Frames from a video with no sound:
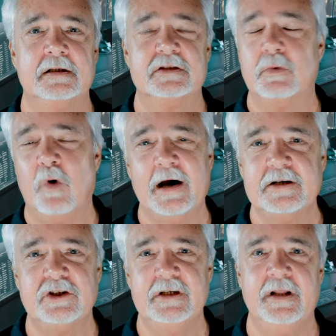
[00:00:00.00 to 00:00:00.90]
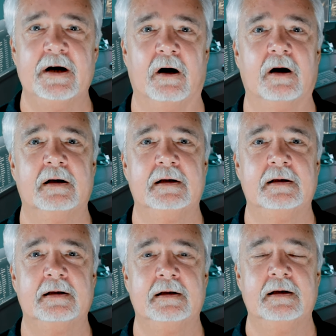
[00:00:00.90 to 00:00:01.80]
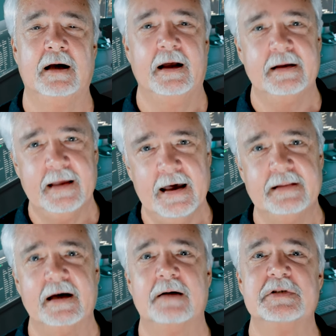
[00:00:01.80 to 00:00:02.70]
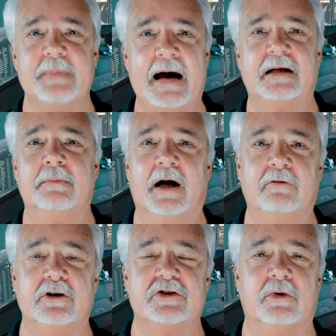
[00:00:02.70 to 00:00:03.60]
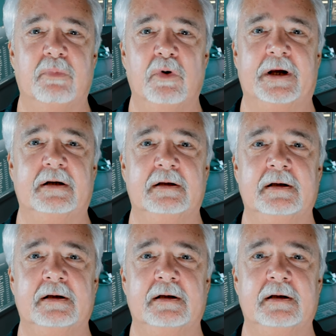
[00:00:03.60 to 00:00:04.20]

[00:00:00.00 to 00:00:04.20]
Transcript: So why is she there? And again, that comes back to my original point.